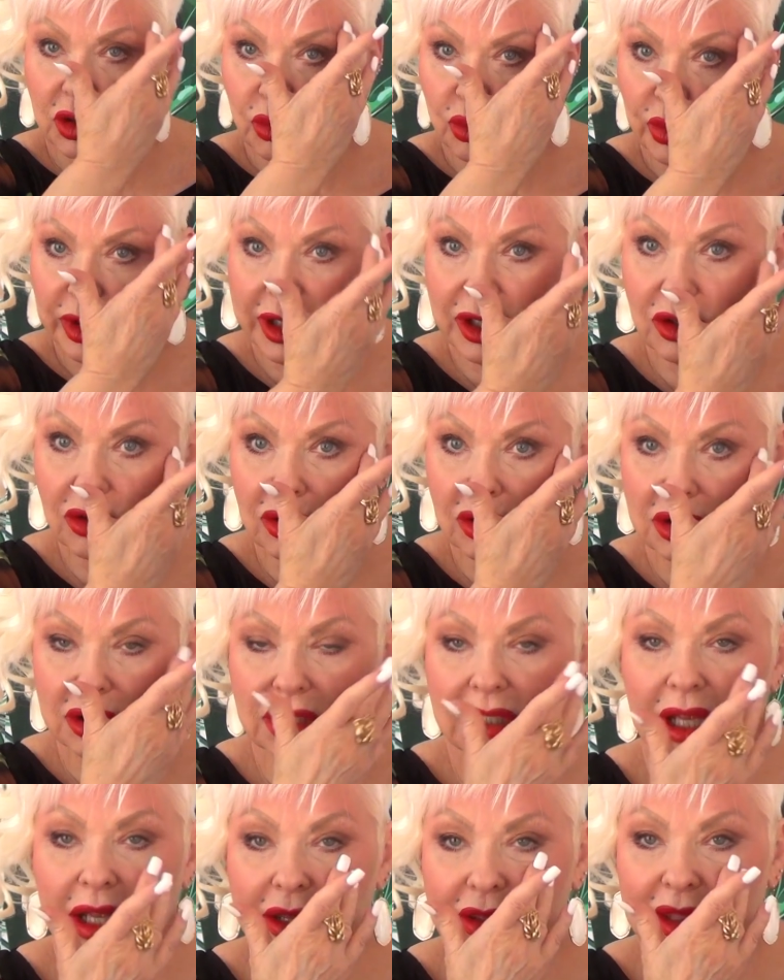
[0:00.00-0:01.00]
are
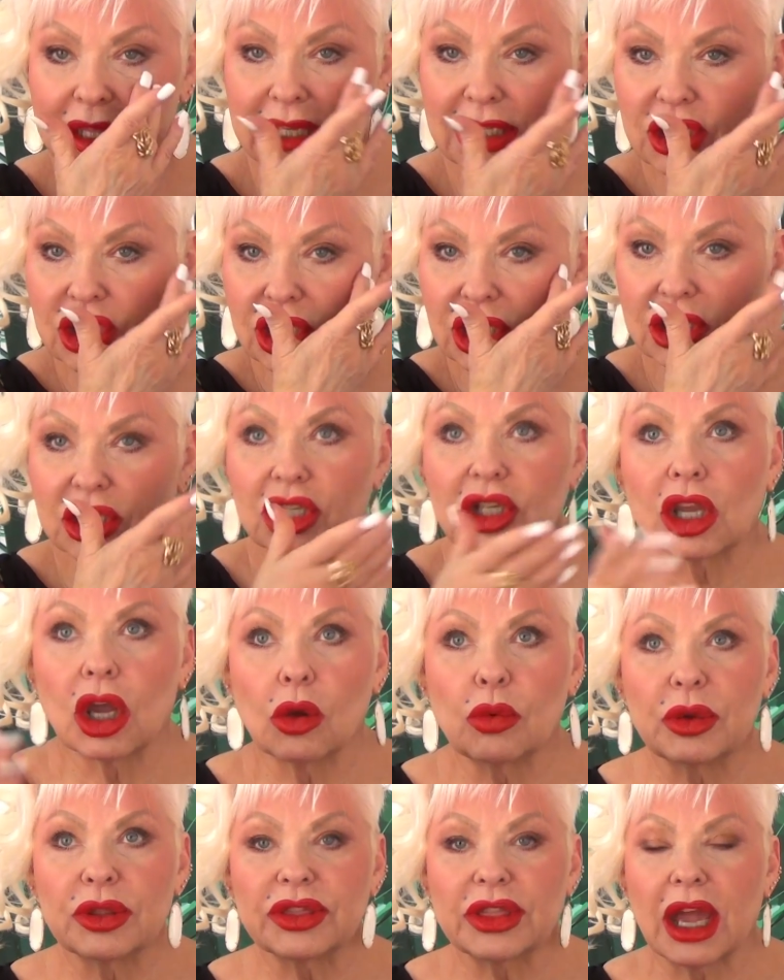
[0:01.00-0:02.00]
wrinkles that just
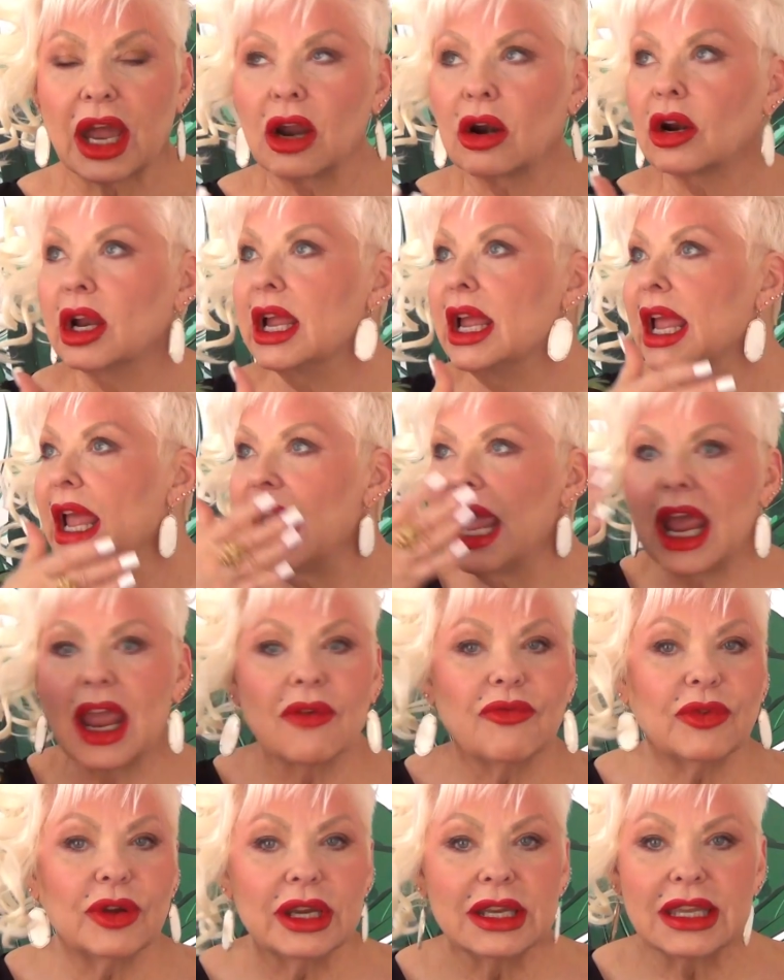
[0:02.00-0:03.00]
go with our
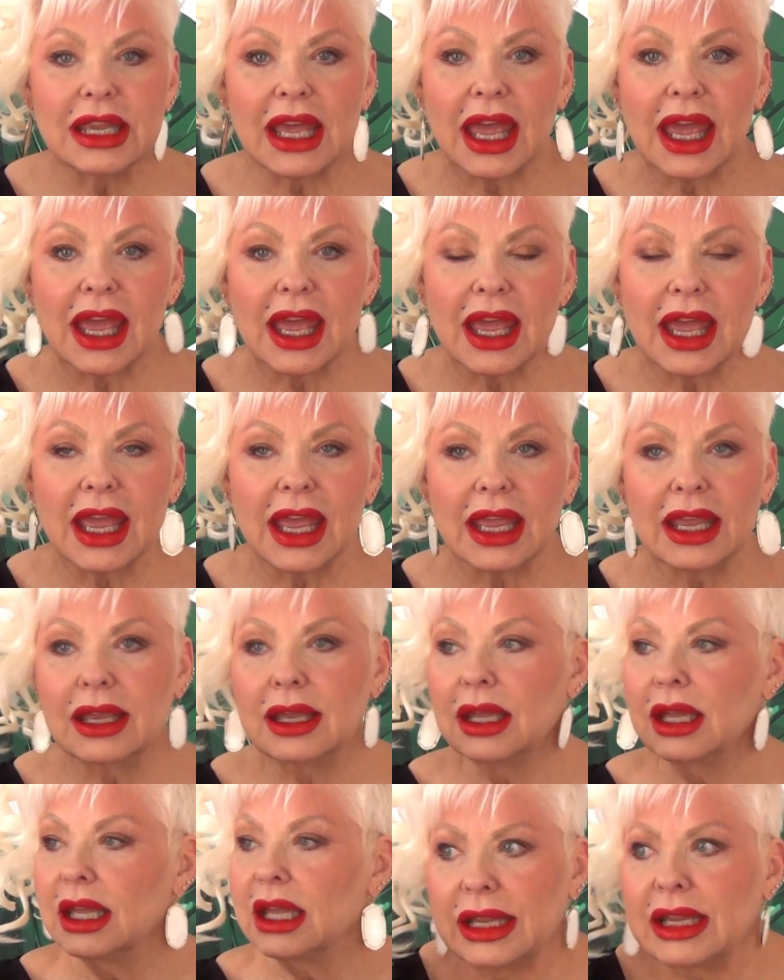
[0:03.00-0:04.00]

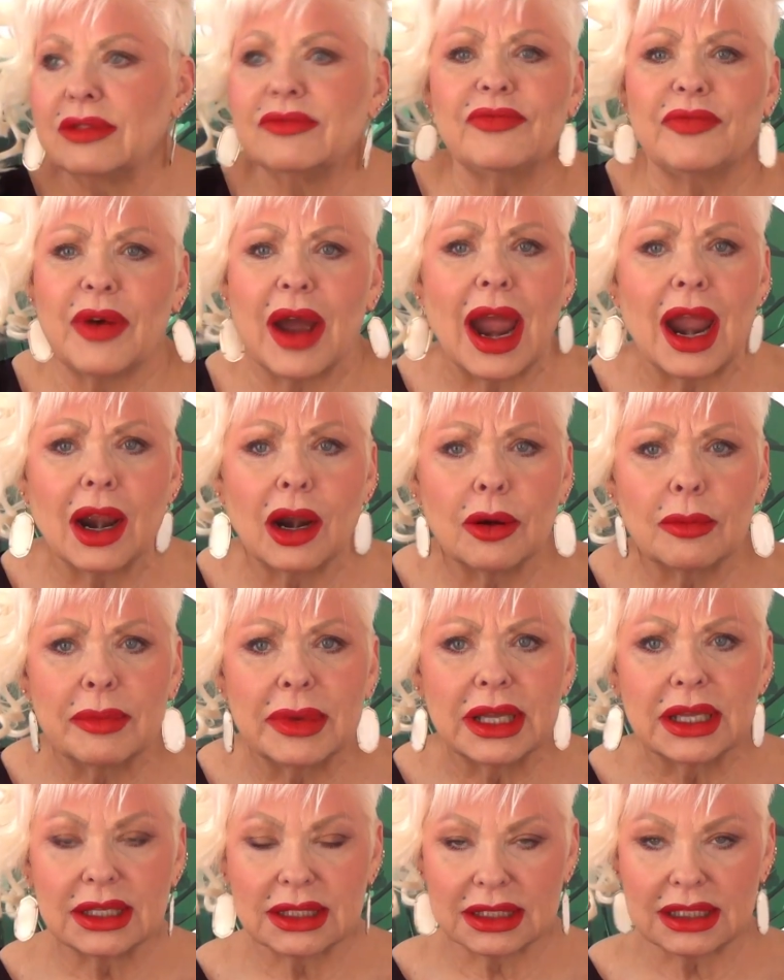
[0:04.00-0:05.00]
everyday
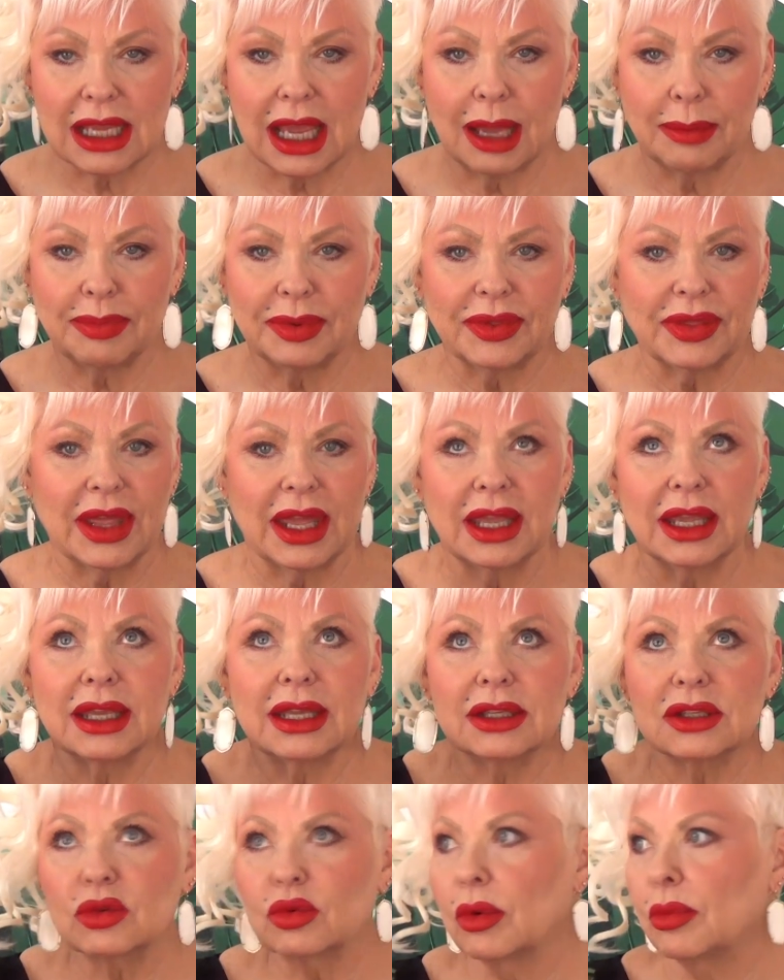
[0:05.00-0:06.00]
environment type of
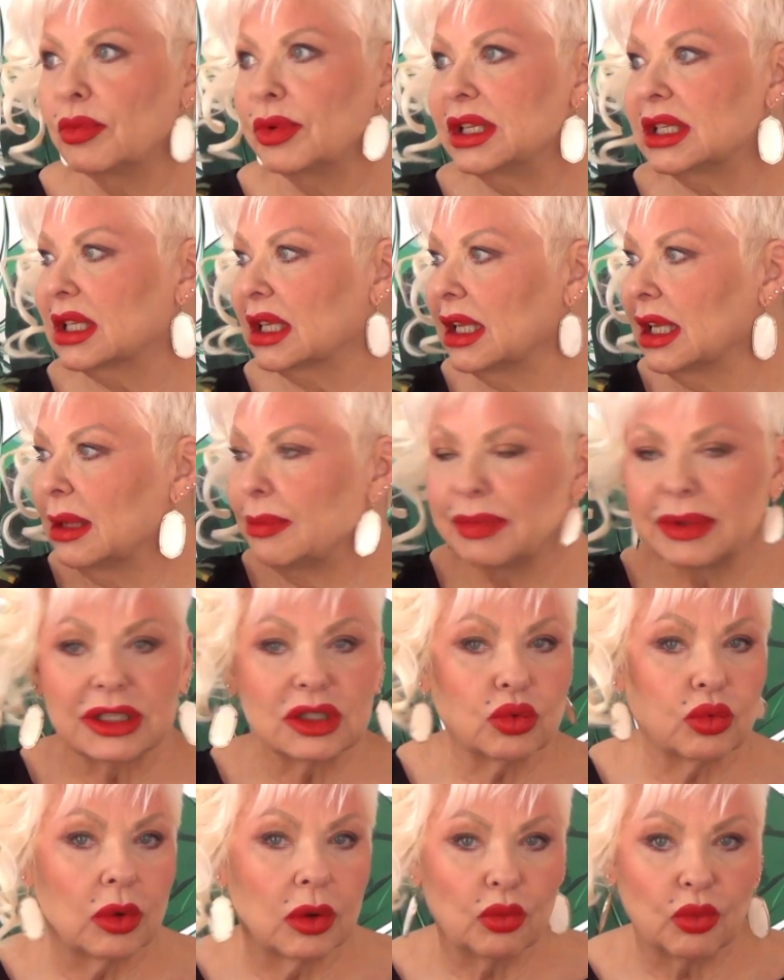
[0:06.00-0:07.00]
thing. It's when we sleep,
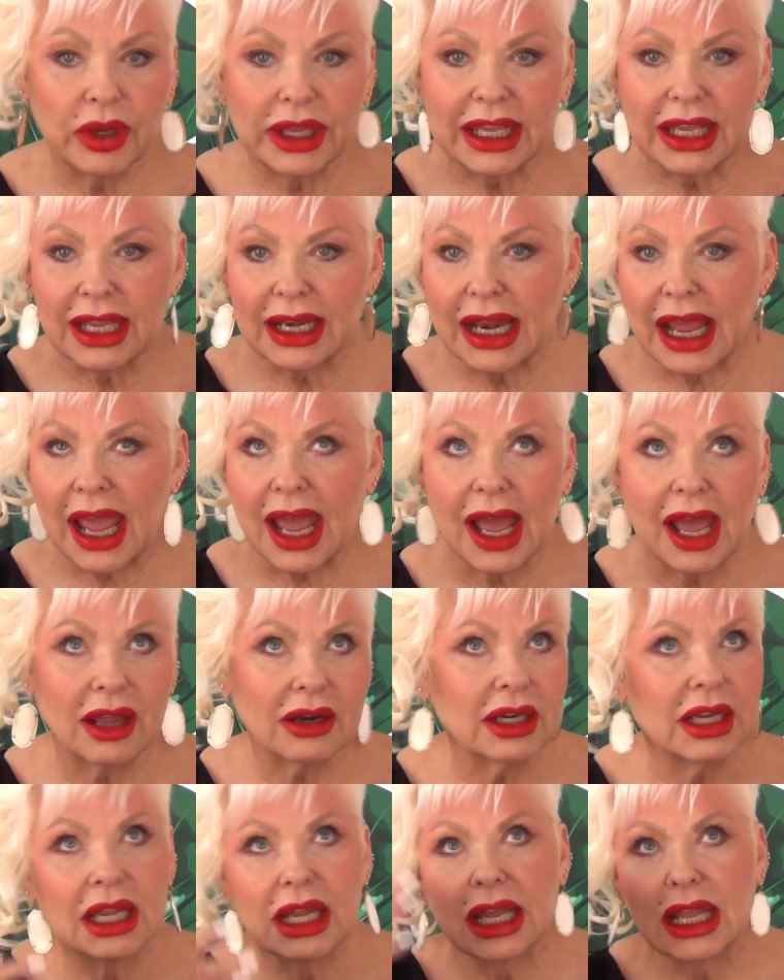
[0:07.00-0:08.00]
it's when we get
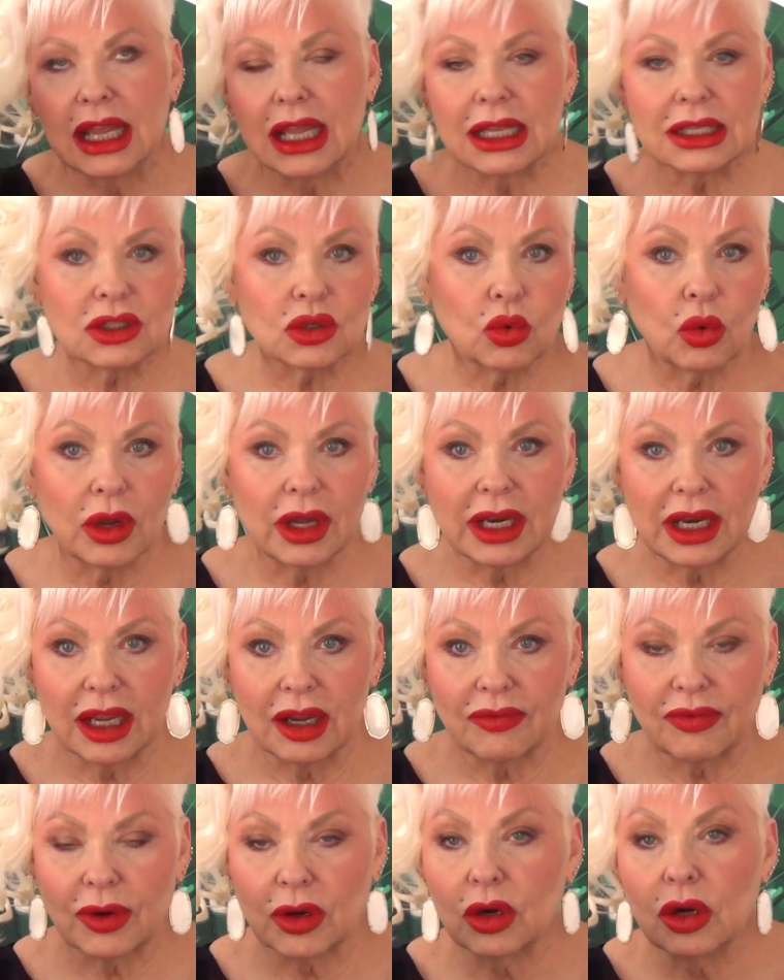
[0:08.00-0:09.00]
out, it's
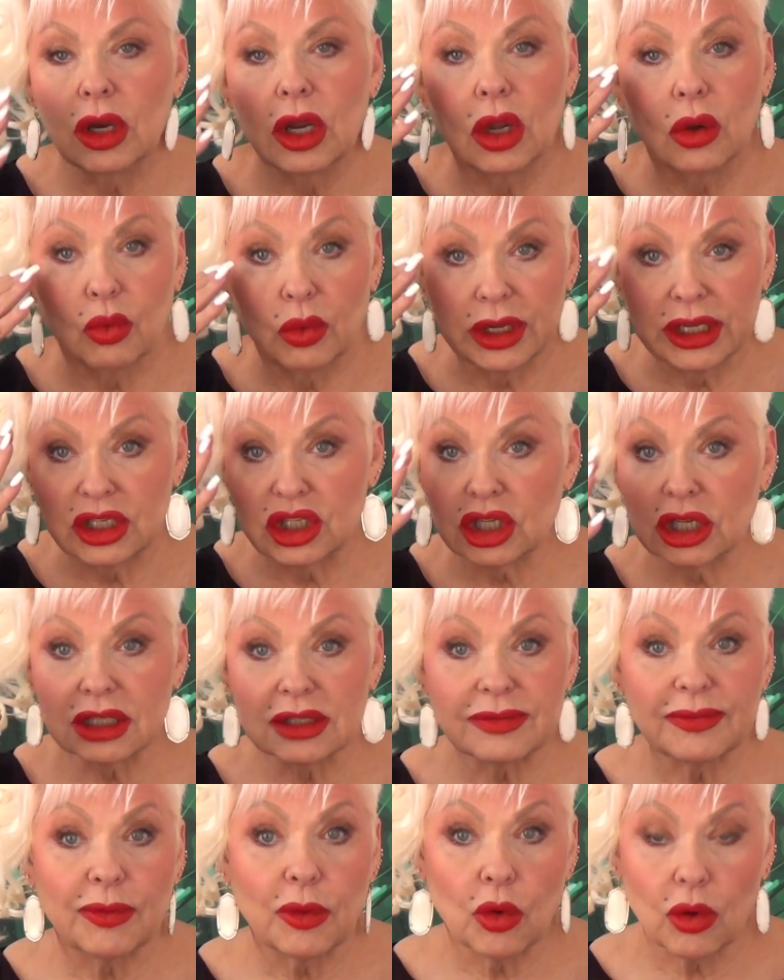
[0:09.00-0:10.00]
whatever. We
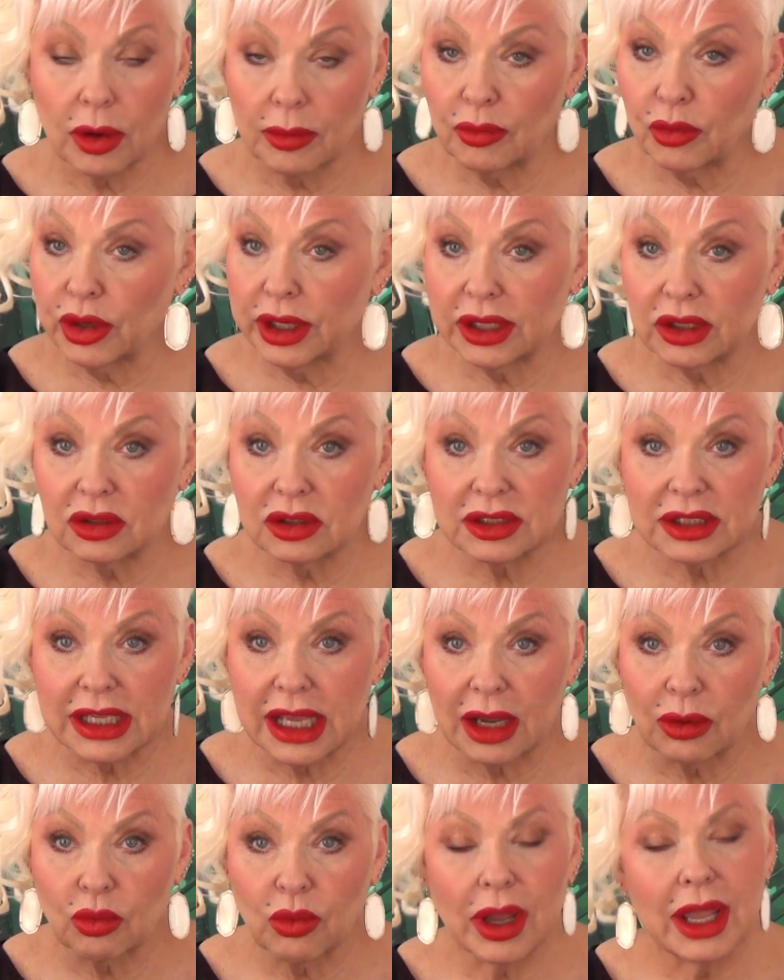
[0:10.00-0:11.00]
just form wrinkles
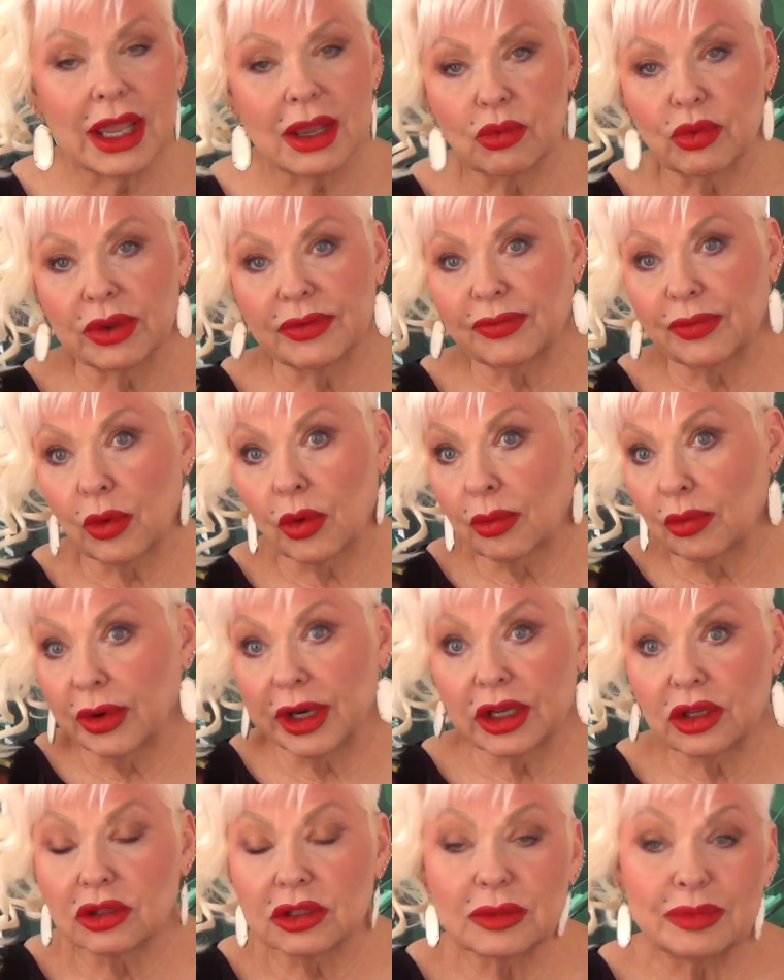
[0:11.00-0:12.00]
that way. We form
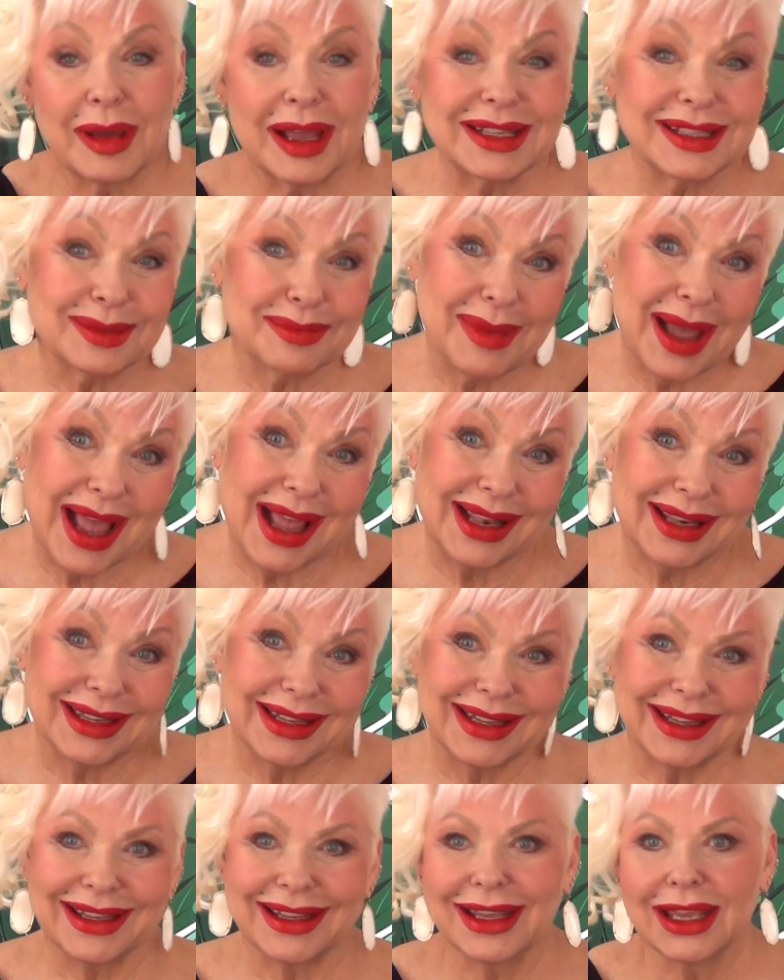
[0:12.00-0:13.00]
wrinkles by
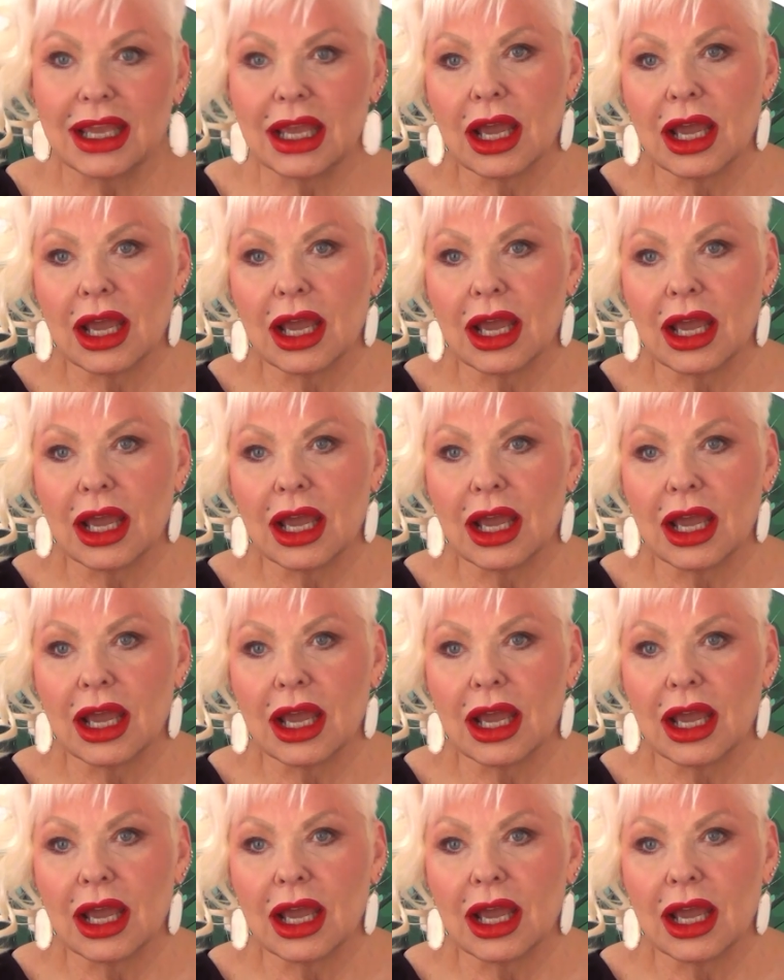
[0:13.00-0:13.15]
smiling.